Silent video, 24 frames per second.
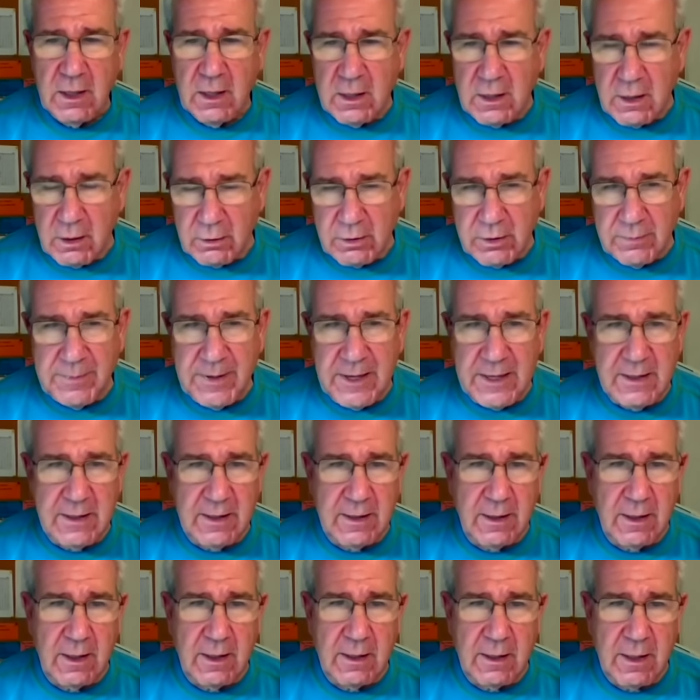you know,
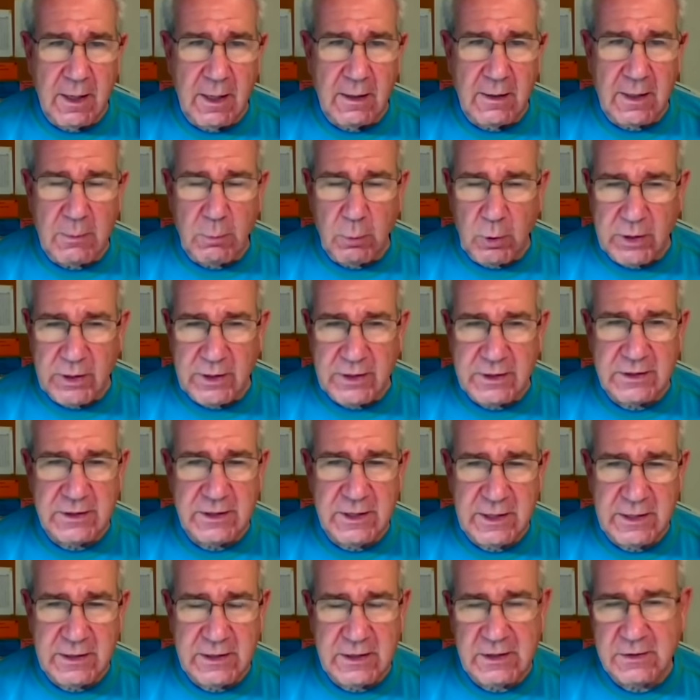depending on what he
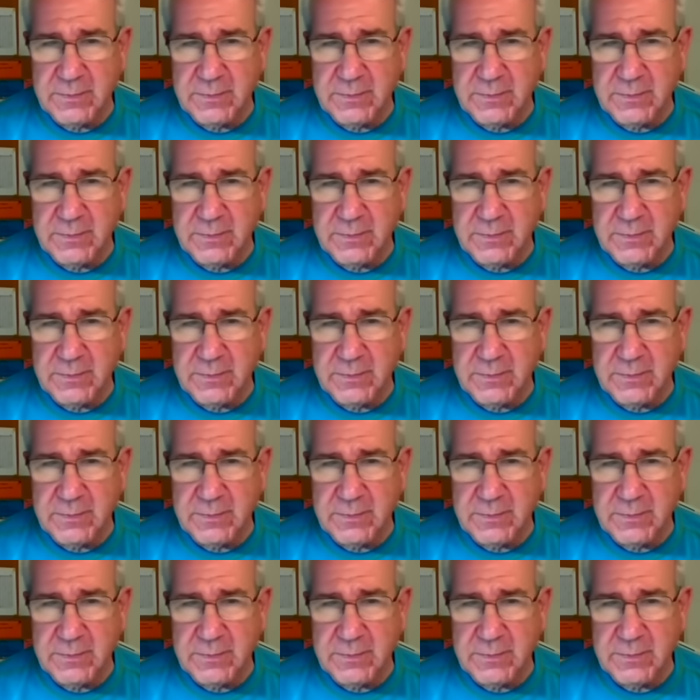sees,